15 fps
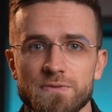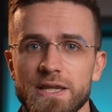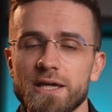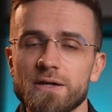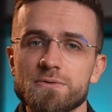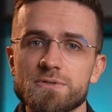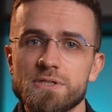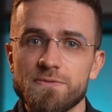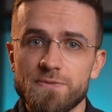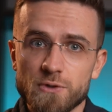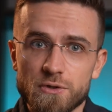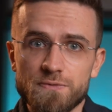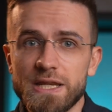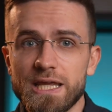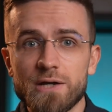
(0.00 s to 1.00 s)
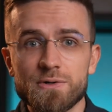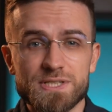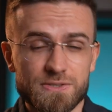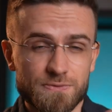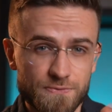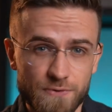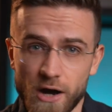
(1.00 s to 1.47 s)
videos. If your video
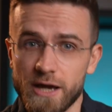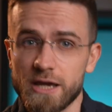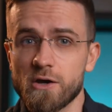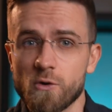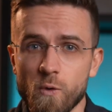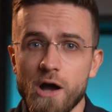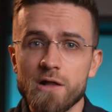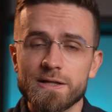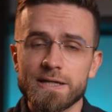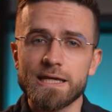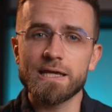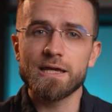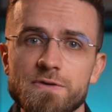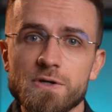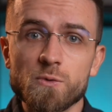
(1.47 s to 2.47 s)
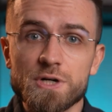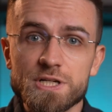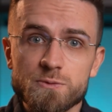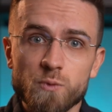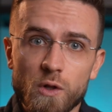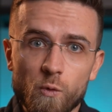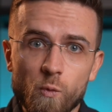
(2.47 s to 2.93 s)
is of high quality,
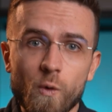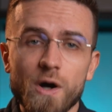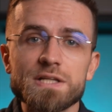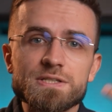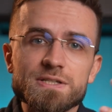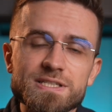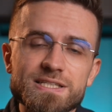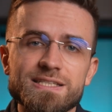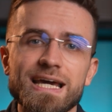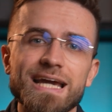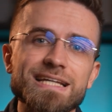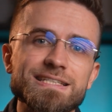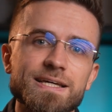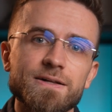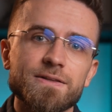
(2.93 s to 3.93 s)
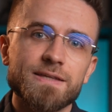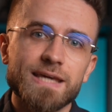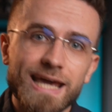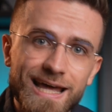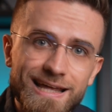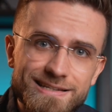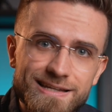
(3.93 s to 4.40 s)
viewers will want to stay till the
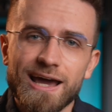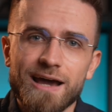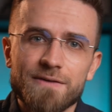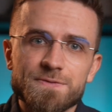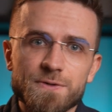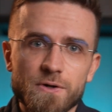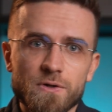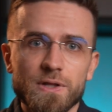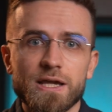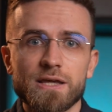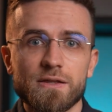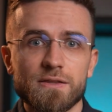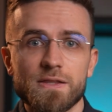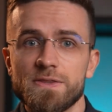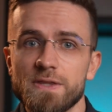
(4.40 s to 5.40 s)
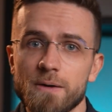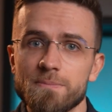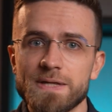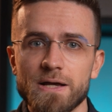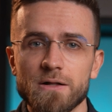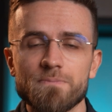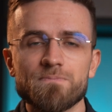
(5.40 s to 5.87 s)
end after clicking on the
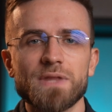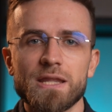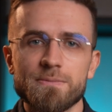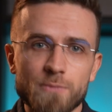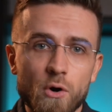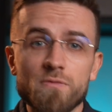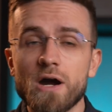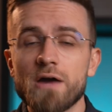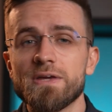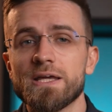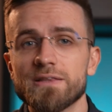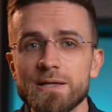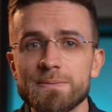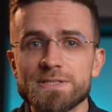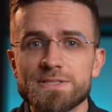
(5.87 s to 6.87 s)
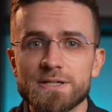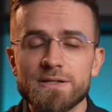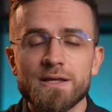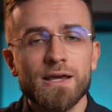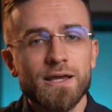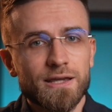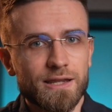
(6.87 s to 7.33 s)
thumbnail. And Movavi
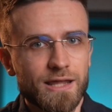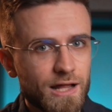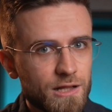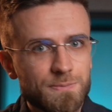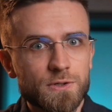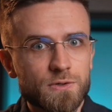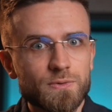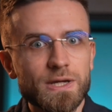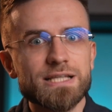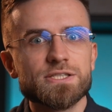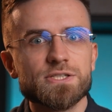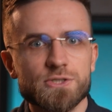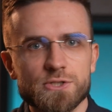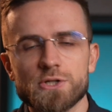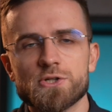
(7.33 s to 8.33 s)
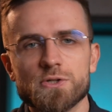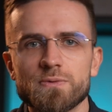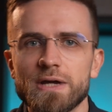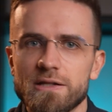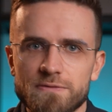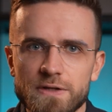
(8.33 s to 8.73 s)
Unlimited can help you create such great